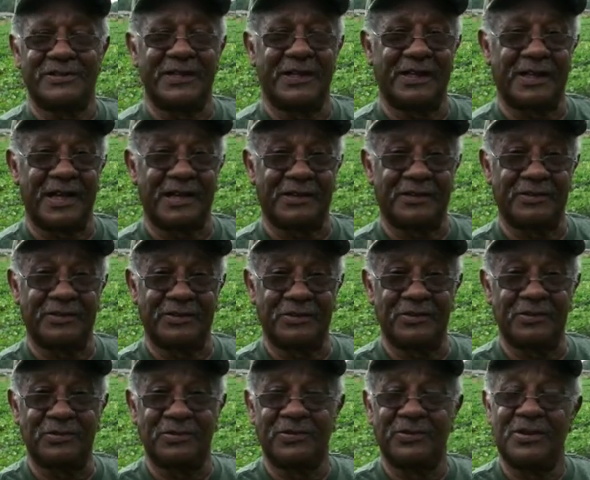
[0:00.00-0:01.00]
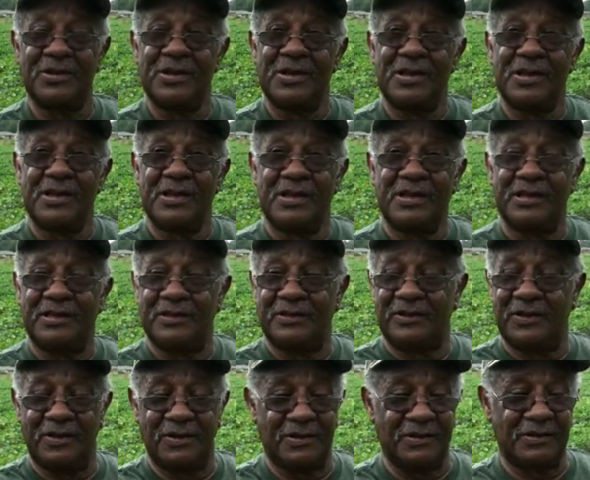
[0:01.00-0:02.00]
things I can do.
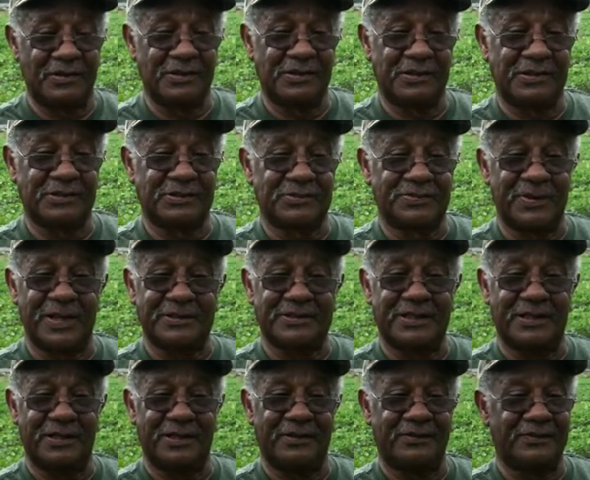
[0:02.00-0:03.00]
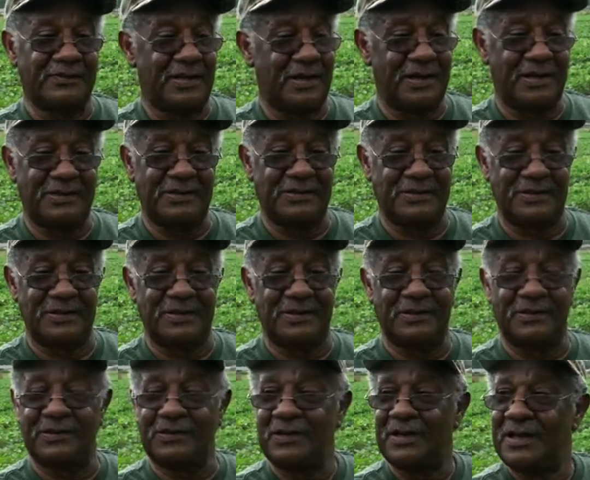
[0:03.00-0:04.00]
Especially if I don't
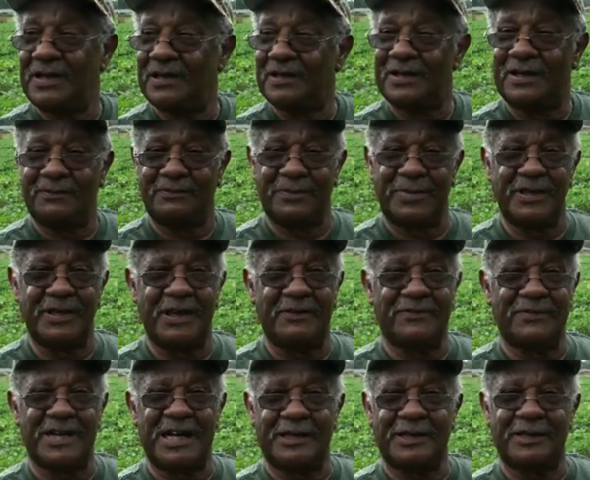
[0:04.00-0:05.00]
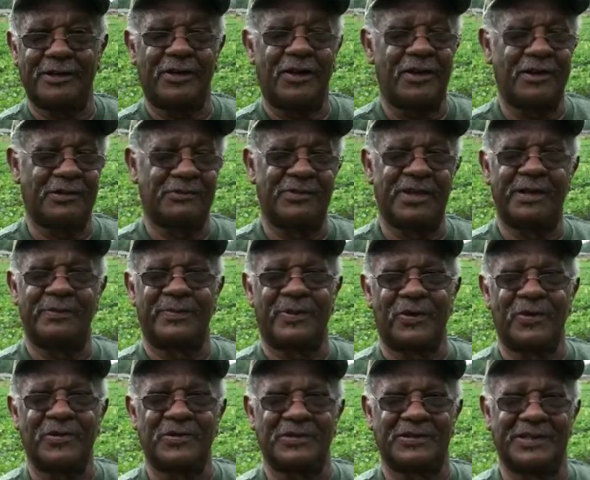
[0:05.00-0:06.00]
know, if I get all the way
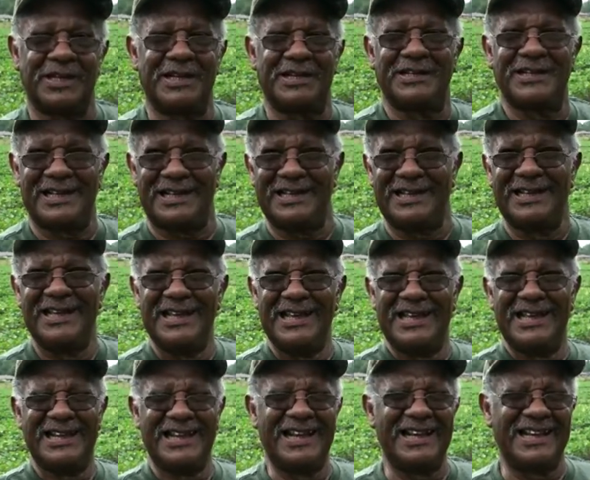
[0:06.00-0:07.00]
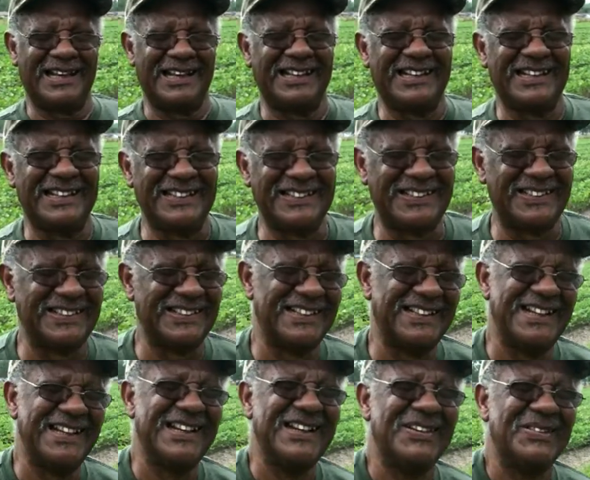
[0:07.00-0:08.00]
broke, then I ain't good.
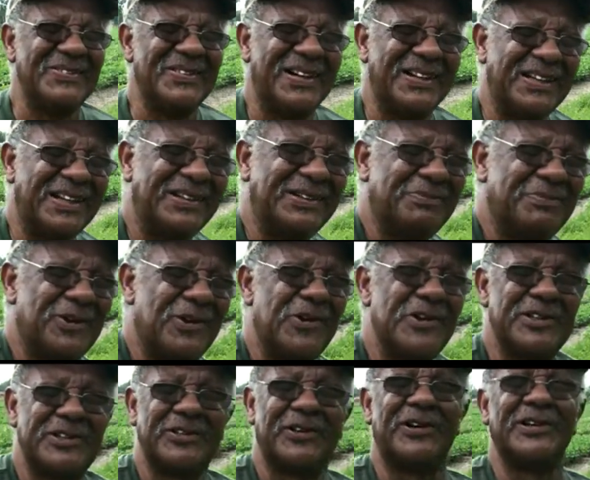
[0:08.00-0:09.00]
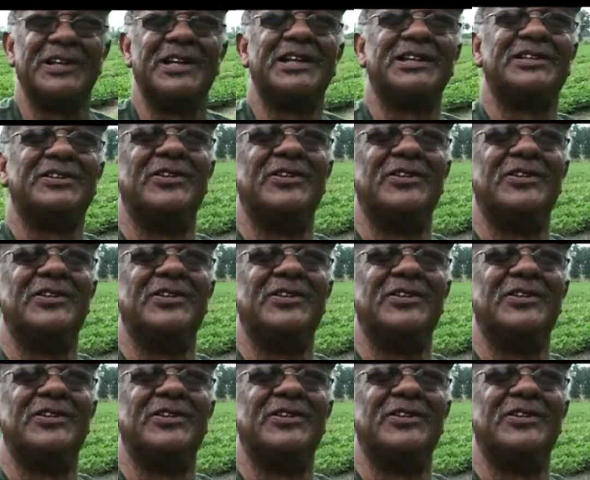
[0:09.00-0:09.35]
Poets don't need